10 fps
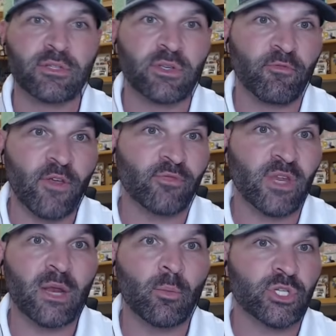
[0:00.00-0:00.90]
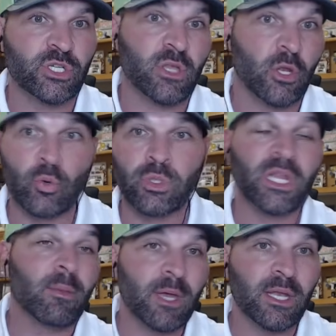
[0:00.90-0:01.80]
15, which is the new
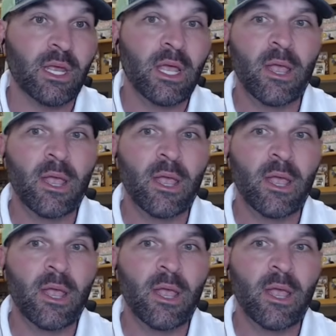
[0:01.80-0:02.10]
limit,